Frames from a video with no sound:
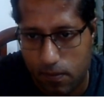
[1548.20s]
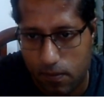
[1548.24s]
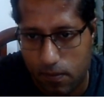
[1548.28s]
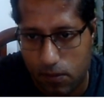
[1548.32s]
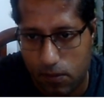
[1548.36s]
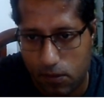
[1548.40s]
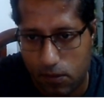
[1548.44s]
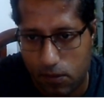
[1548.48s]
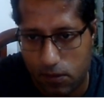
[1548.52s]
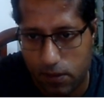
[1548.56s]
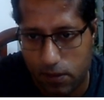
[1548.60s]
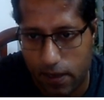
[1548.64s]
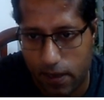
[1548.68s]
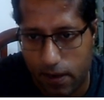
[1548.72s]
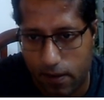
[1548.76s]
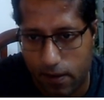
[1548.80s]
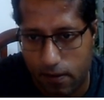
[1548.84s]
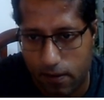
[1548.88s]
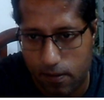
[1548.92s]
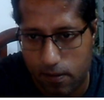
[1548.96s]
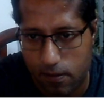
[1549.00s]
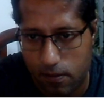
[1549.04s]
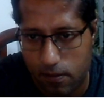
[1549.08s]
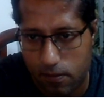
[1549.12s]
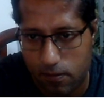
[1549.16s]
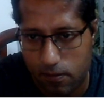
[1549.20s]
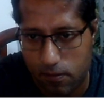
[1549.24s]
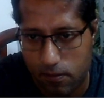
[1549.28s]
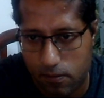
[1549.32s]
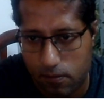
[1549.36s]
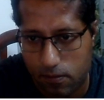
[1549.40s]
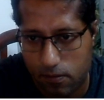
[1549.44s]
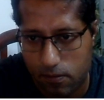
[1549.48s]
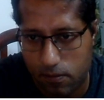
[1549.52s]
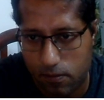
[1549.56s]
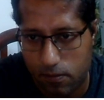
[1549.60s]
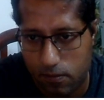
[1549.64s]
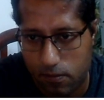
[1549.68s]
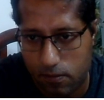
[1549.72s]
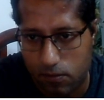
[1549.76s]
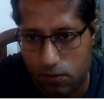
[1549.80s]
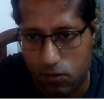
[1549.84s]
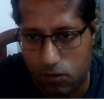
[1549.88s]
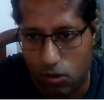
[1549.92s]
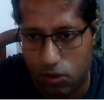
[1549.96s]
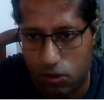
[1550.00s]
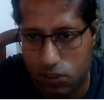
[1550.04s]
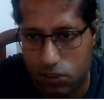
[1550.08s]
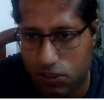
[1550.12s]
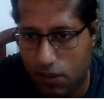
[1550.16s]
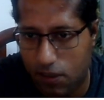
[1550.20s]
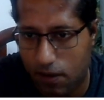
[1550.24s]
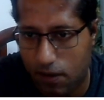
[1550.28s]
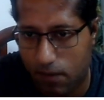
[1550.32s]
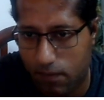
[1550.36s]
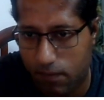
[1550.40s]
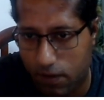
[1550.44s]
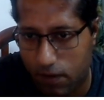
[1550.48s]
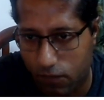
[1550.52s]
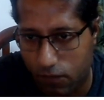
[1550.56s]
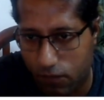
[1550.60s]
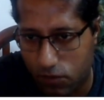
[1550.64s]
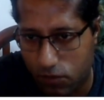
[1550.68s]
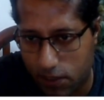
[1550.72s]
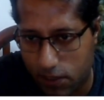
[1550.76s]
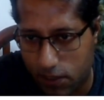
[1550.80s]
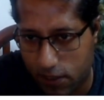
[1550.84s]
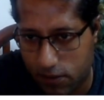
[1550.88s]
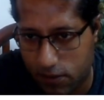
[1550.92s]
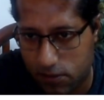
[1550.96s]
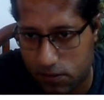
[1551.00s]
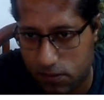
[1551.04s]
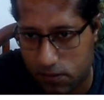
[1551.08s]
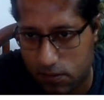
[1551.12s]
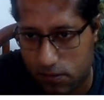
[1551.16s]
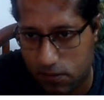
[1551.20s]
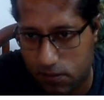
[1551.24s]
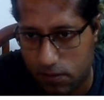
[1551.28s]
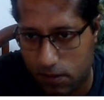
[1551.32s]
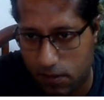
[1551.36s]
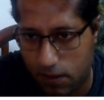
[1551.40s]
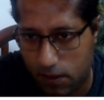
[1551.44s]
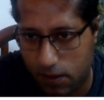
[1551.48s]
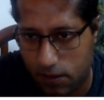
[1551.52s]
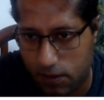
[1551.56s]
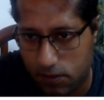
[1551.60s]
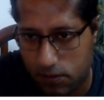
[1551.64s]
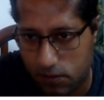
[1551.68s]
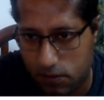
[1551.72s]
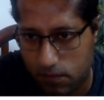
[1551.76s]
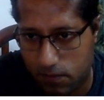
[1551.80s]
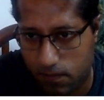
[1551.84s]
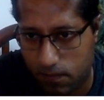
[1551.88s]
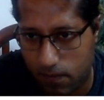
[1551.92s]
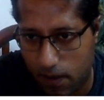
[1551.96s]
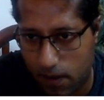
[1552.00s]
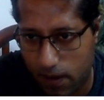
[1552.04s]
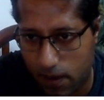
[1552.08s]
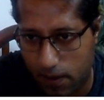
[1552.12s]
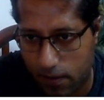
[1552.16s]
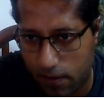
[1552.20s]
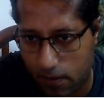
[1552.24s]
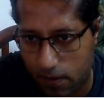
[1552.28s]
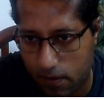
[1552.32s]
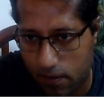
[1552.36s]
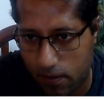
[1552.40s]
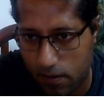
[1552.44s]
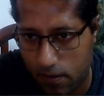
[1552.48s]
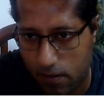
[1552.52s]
than the original number was x by